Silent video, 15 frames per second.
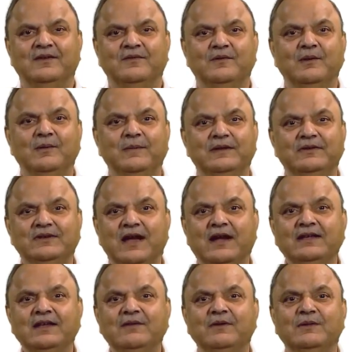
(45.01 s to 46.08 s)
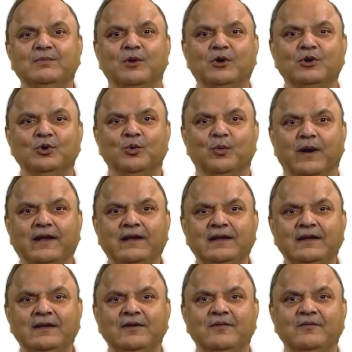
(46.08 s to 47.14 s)
We will be starting with module 1,
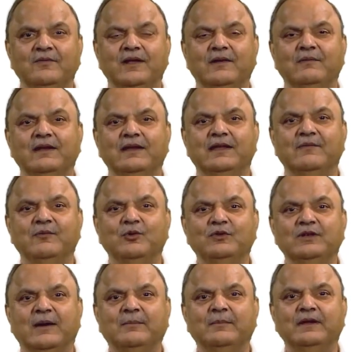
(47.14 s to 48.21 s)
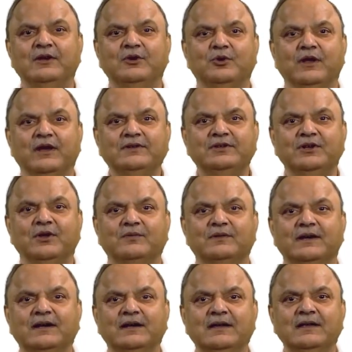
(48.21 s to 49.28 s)
where we will give you some introduction of
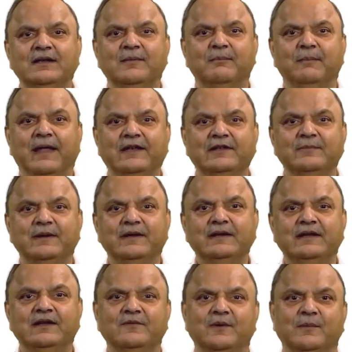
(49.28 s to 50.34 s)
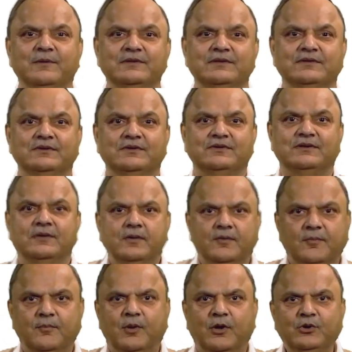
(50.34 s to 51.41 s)
the management information system.
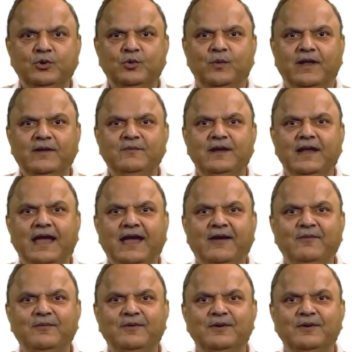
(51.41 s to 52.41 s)
Module 1 will have